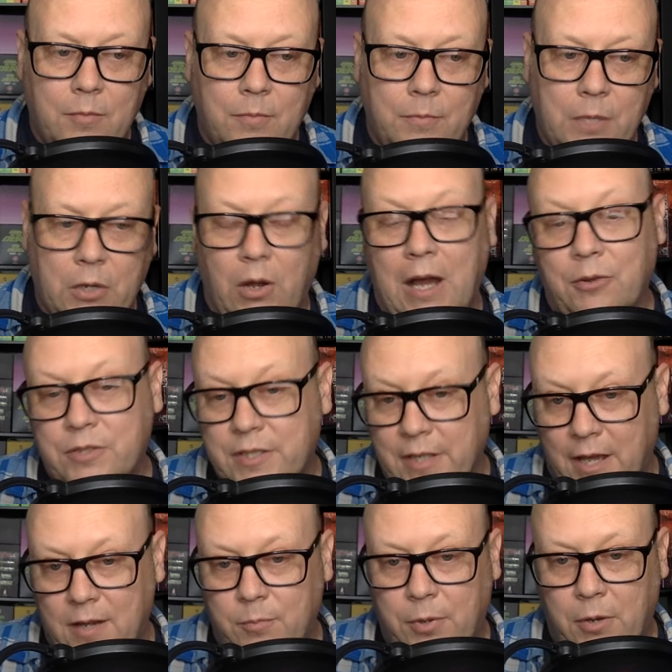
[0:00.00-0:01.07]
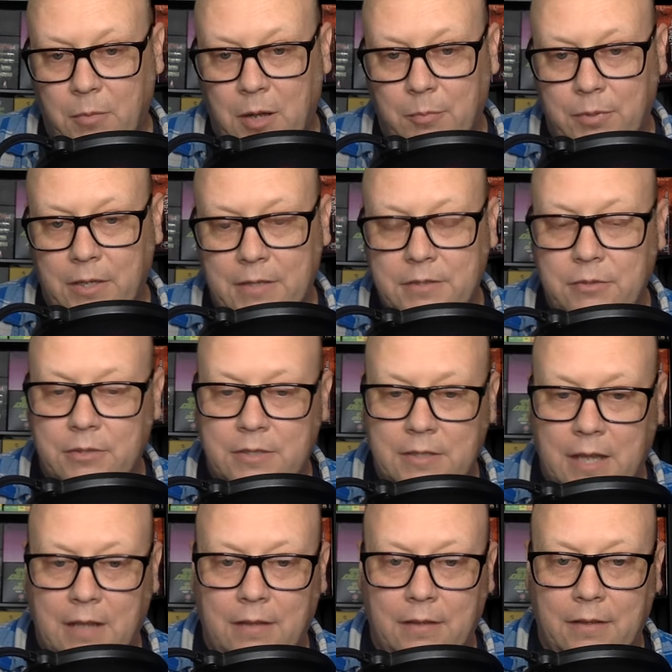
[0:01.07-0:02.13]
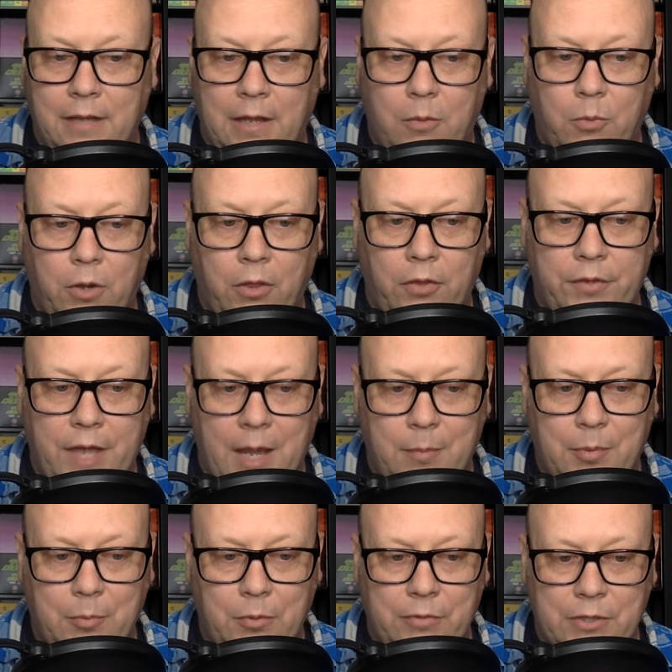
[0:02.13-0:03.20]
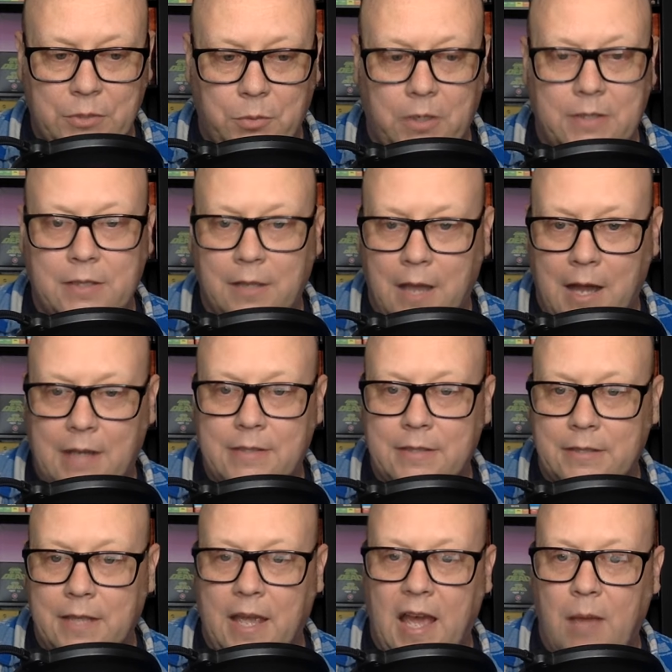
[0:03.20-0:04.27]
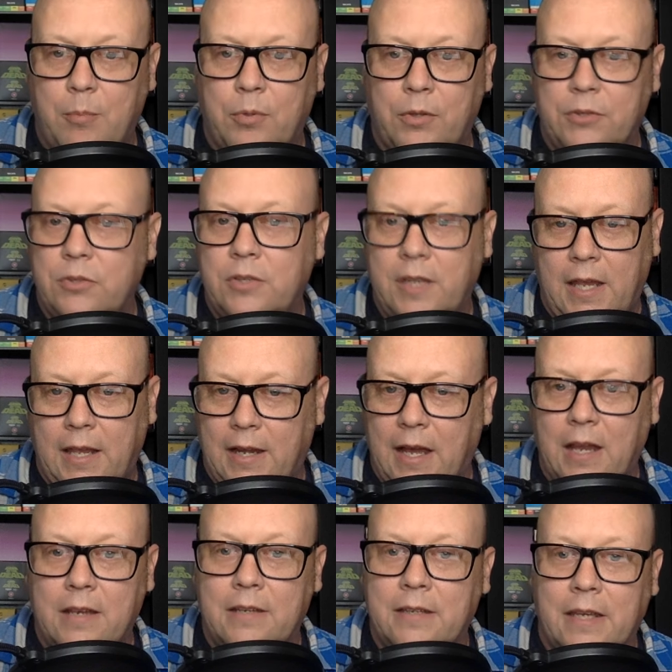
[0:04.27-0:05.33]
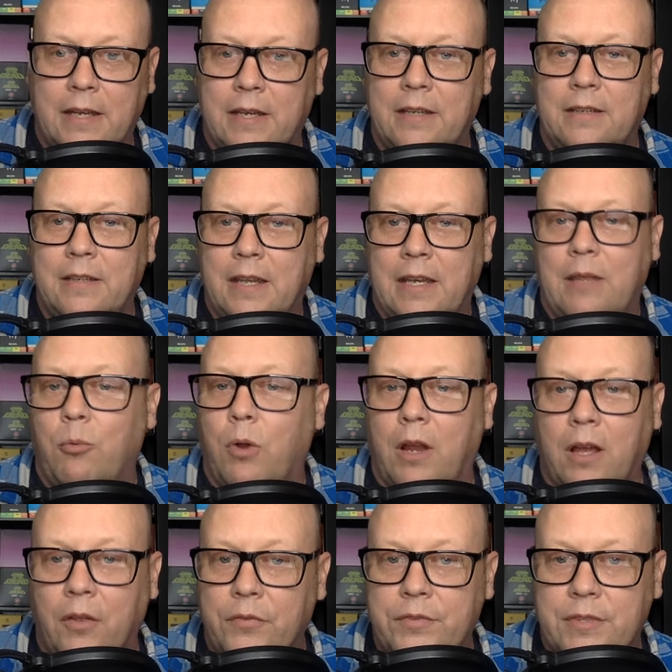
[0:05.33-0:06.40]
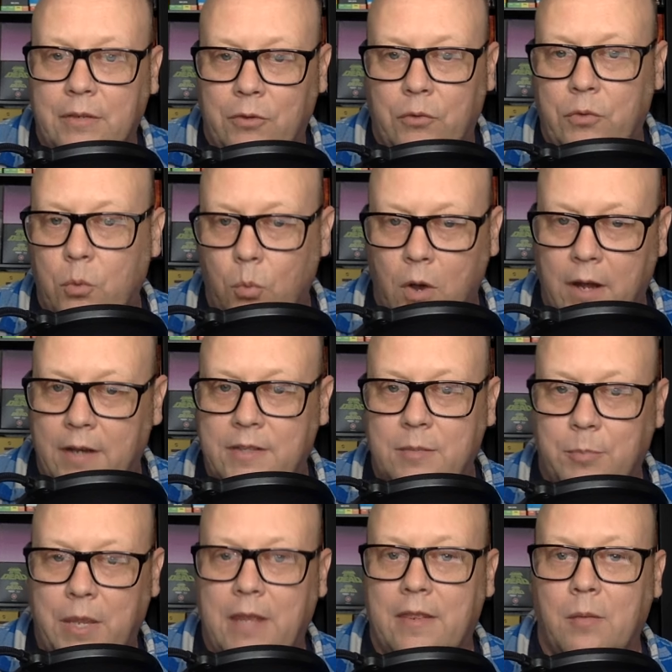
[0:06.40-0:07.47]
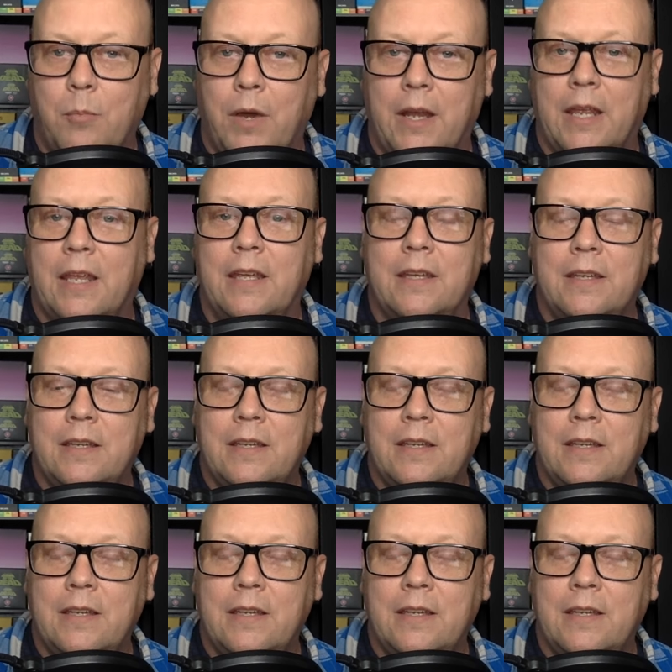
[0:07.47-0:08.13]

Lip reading: you know, outside of Paramount Plus, so it's not like one of those Apple movies where it's locked into Apple and you cannot get it anywhere else, even if you wanted to pay them money.